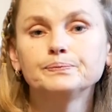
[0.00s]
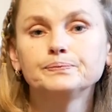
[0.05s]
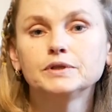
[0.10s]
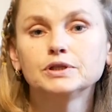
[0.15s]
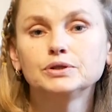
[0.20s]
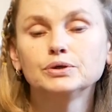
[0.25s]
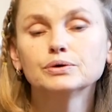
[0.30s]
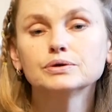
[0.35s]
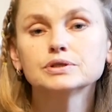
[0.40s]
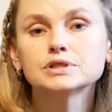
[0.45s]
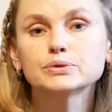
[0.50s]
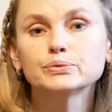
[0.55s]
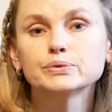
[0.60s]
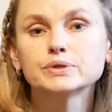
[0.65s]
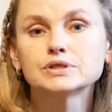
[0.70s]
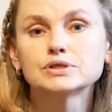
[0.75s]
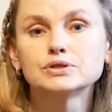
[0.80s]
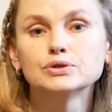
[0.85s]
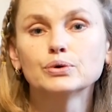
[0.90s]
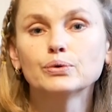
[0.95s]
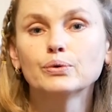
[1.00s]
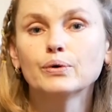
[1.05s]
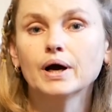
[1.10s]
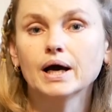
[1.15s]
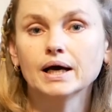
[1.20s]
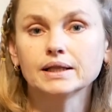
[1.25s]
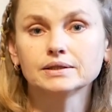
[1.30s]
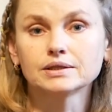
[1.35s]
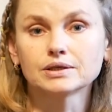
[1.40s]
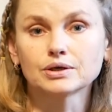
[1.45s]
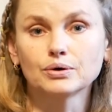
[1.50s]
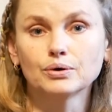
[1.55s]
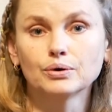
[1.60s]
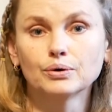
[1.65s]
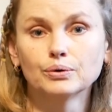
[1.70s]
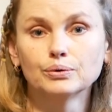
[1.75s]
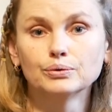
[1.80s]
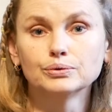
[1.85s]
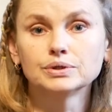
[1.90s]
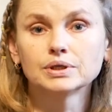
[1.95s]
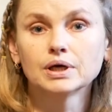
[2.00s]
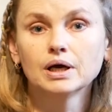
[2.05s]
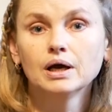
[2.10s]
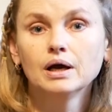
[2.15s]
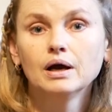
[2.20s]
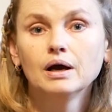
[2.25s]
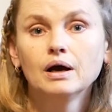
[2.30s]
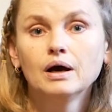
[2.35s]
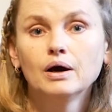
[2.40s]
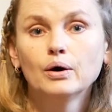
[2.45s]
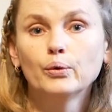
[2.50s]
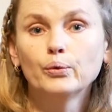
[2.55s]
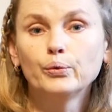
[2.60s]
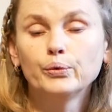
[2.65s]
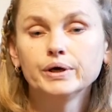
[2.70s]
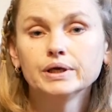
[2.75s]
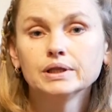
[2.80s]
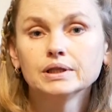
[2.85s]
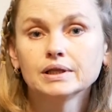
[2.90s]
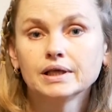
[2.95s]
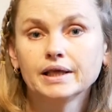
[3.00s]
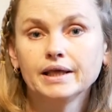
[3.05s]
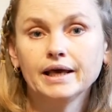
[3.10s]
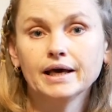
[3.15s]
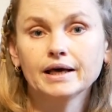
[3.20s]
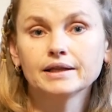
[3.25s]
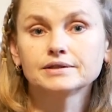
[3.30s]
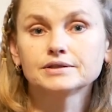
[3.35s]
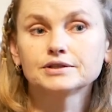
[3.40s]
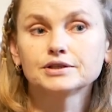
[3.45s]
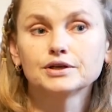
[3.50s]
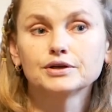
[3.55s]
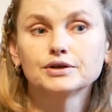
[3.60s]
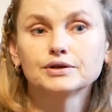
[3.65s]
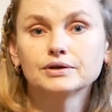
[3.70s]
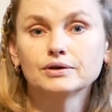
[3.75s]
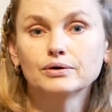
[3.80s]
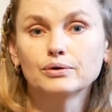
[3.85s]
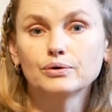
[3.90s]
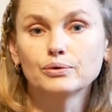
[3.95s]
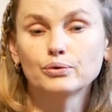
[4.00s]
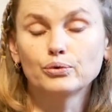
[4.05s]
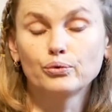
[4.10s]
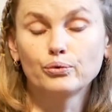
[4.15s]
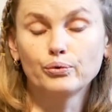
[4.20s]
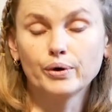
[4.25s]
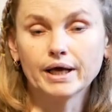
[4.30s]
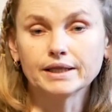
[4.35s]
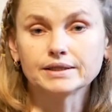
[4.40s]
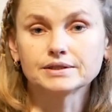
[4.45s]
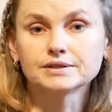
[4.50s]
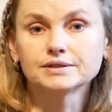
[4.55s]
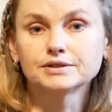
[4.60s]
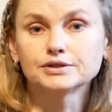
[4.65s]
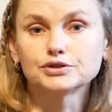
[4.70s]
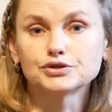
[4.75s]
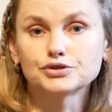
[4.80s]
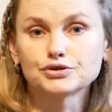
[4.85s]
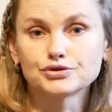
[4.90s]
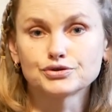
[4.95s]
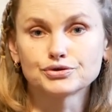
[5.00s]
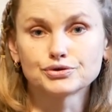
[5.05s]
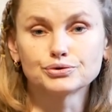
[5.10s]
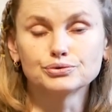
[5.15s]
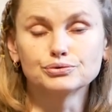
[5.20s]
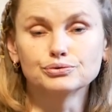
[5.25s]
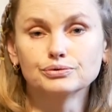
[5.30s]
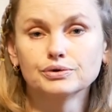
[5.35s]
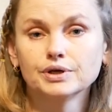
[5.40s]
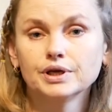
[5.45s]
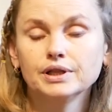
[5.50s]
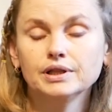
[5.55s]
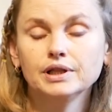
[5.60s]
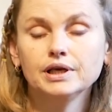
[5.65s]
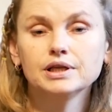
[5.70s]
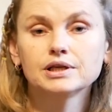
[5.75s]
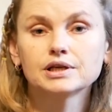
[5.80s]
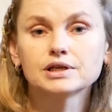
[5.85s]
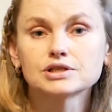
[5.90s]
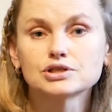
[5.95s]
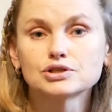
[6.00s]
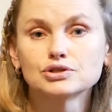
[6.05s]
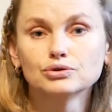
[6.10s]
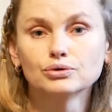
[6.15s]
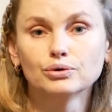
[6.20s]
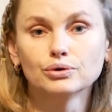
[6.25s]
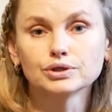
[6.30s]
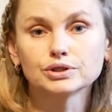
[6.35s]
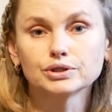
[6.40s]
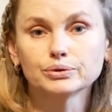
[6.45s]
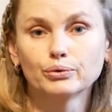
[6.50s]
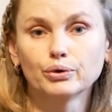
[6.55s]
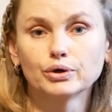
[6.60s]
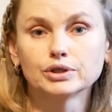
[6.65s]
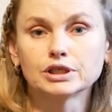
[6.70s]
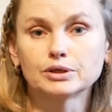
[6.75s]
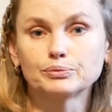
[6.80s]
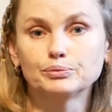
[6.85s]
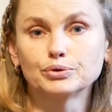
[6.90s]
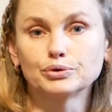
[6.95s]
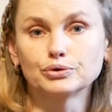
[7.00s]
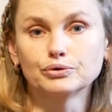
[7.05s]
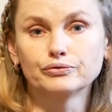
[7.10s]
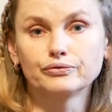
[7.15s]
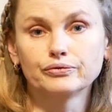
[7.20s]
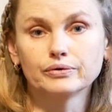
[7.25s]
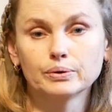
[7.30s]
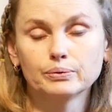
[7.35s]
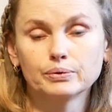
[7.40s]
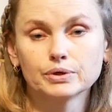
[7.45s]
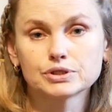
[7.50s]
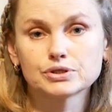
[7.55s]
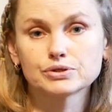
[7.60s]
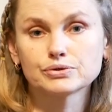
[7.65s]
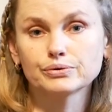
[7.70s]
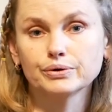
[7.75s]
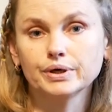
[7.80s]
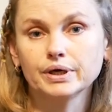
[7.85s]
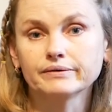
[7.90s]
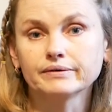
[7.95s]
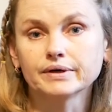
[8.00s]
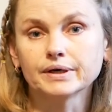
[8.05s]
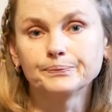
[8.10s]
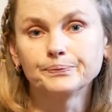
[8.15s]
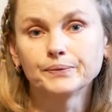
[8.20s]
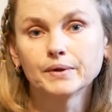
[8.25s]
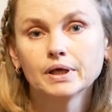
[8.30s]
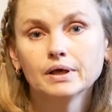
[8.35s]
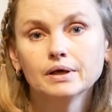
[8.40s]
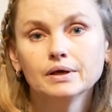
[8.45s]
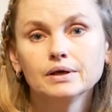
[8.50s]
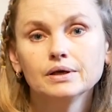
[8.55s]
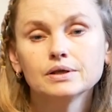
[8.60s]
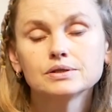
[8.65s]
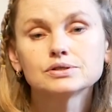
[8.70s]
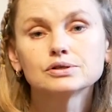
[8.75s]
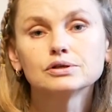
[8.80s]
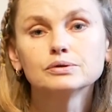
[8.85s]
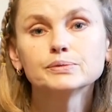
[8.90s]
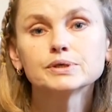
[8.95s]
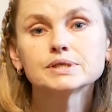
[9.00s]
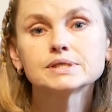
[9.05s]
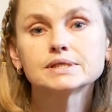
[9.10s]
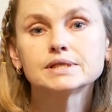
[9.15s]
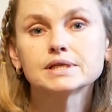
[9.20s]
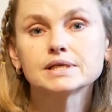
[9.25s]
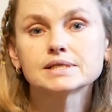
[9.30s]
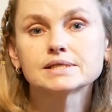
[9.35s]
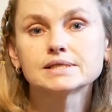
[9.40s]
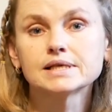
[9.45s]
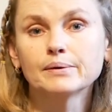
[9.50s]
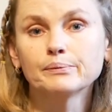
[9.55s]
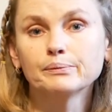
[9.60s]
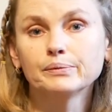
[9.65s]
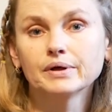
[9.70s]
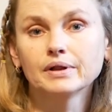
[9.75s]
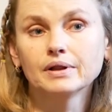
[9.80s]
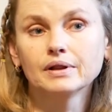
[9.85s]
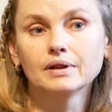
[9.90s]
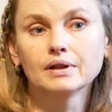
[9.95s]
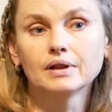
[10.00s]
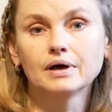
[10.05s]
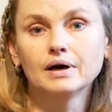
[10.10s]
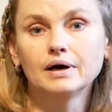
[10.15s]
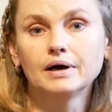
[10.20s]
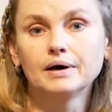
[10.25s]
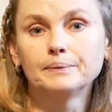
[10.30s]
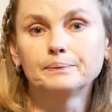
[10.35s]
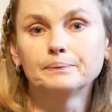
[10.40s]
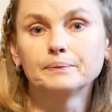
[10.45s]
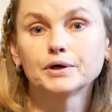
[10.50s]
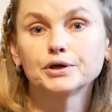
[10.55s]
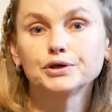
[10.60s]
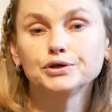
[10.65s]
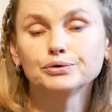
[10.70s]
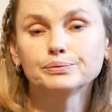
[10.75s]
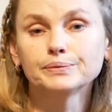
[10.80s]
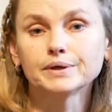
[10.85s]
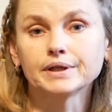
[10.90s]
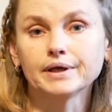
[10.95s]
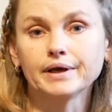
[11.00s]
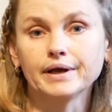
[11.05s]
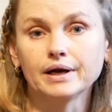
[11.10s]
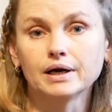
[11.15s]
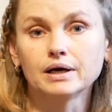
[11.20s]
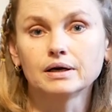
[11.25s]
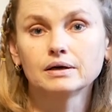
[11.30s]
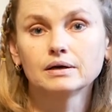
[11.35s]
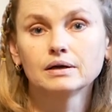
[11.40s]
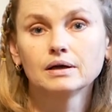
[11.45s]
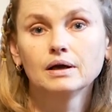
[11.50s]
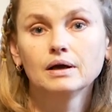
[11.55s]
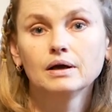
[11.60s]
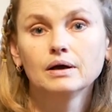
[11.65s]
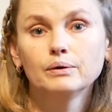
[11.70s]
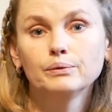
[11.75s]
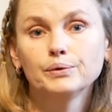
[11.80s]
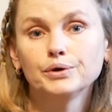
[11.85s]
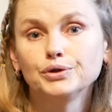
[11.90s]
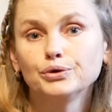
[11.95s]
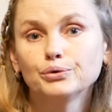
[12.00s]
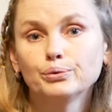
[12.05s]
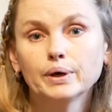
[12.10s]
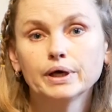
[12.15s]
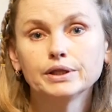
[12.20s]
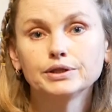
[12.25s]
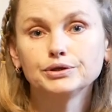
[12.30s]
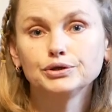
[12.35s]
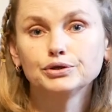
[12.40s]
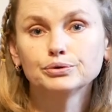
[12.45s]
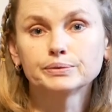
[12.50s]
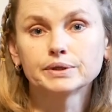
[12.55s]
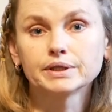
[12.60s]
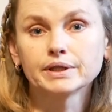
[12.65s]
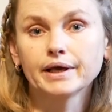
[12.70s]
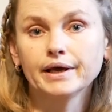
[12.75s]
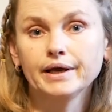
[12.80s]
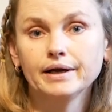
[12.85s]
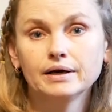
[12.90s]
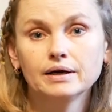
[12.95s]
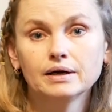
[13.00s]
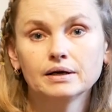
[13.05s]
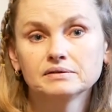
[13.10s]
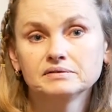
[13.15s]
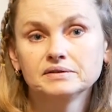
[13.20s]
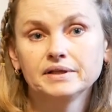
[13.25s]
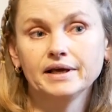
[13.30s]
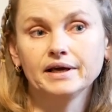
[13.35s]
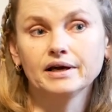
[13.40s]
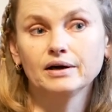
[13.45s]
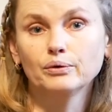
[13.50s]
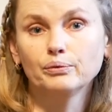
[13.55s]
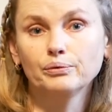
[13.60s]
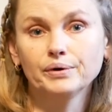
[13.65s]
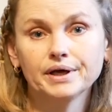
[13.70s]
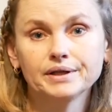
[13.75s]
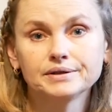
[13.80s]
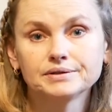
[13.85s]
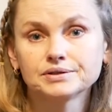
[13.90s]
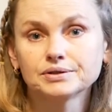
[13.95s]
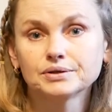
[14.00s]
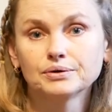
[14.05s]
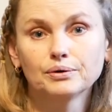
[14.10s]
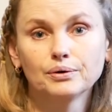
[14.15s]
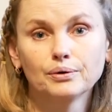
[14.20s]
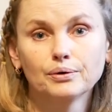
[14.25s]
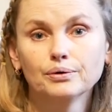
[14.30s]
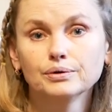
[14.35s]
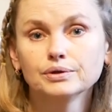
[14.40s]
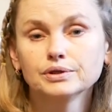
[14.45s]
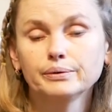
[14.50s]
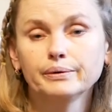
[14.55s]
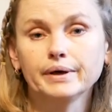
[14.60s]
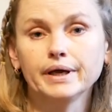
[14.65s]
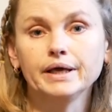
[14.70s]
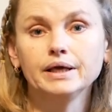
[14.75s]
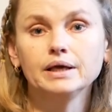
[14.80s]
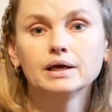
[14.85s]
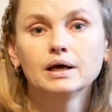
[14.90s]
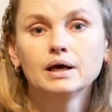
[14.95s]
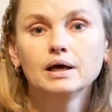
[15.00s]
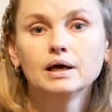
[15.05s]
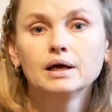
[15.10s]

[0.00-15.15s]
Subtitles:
the dogs with no undercoat will get wet through. It is not waterproof whatsoever. It's almost resemble human hair. When you wet human hair, they are wet all the way,